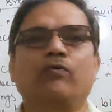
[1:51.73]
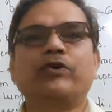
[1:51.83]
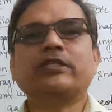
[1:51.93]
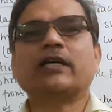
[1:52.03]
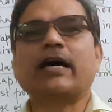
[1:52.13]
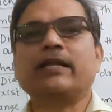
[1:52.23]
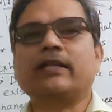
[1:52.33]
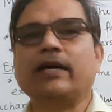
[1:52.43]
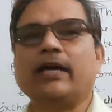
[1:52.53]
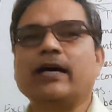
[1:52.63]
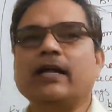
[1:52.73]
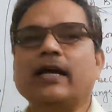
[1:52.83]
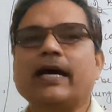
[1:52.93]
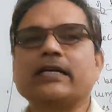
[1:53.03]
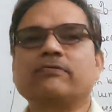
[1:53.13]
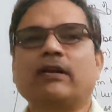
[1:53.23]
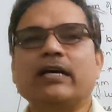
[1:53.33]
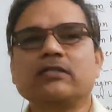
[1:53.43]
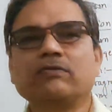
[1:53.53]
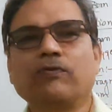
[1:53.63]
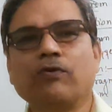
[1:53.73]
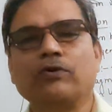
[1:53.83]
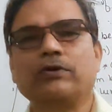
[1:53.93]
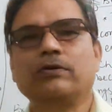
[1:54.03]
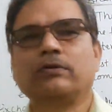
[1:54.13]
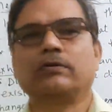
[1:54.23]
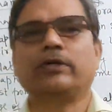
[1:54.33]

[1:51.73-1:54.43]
which carry the air as well as food.